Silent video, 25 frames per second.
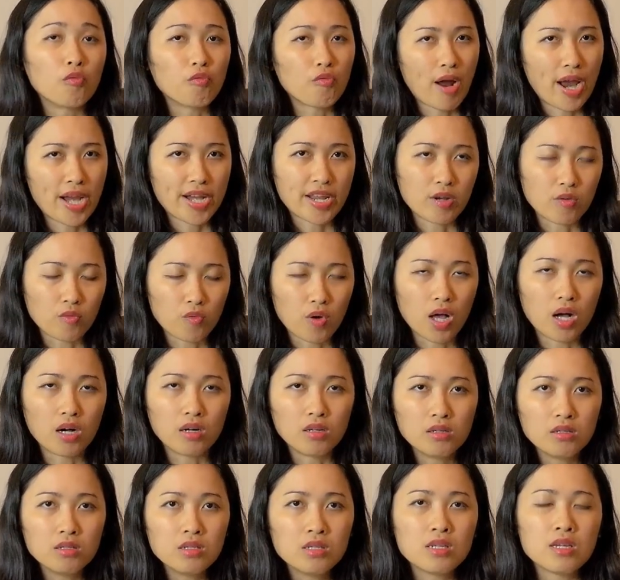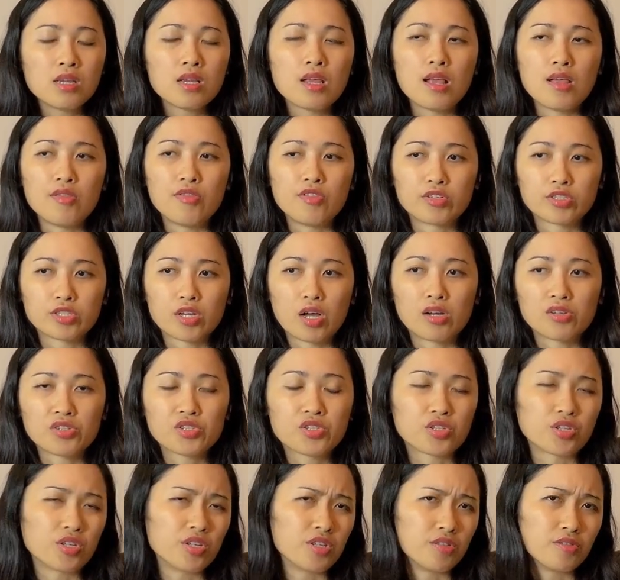Writing Well, and there's
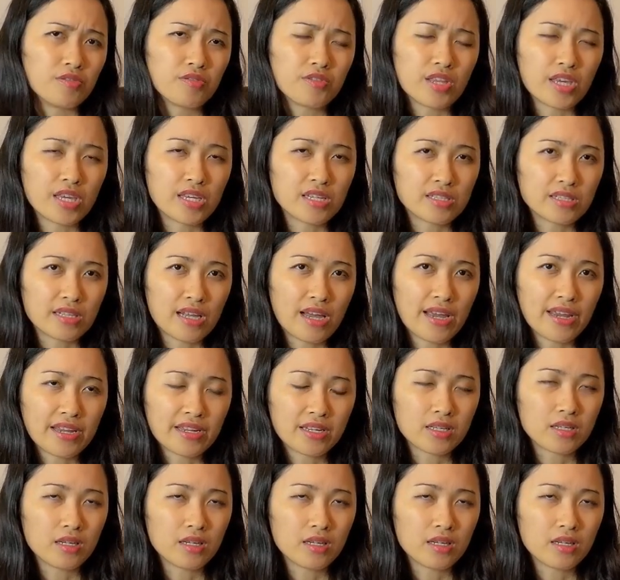also things like